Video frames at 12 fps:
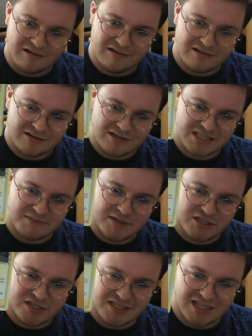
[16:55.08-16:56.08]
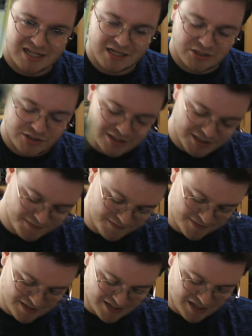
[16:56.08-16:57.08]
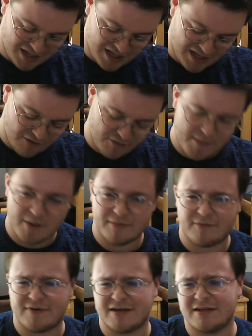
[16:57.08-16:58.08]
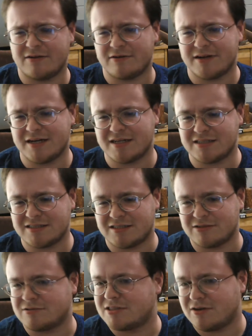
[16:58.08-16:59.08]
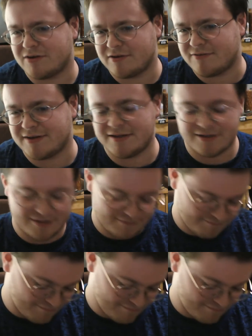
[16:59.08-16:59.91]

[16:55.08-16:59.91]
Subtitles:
Delta species Electric. Can't remember if I did or not, so sorry if I did.